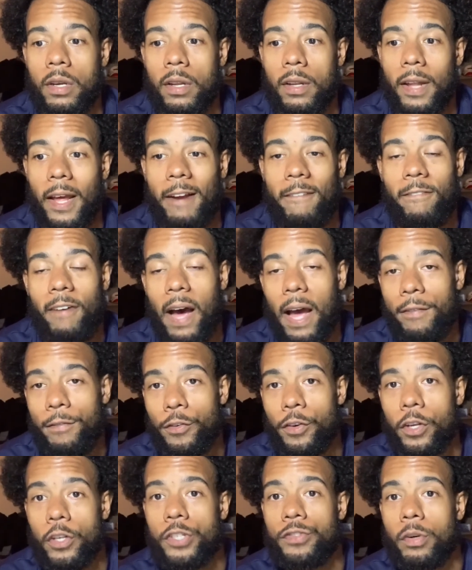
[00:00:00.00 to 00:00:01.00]
Like 5
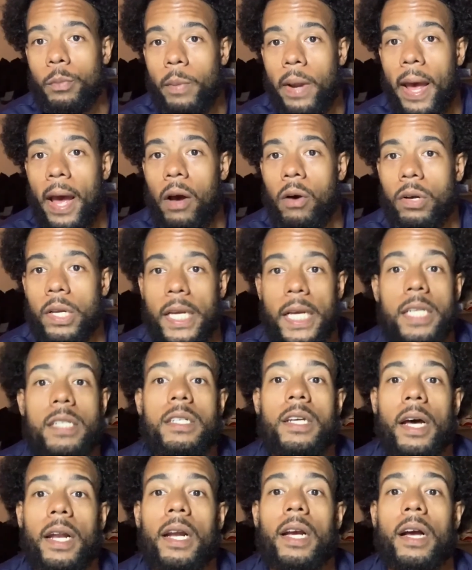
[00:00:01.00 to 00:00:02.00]
years from now, it's
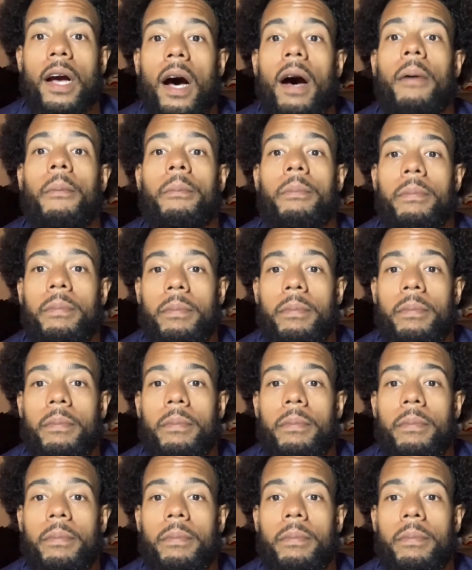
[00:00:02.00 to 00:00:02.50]
gonna come.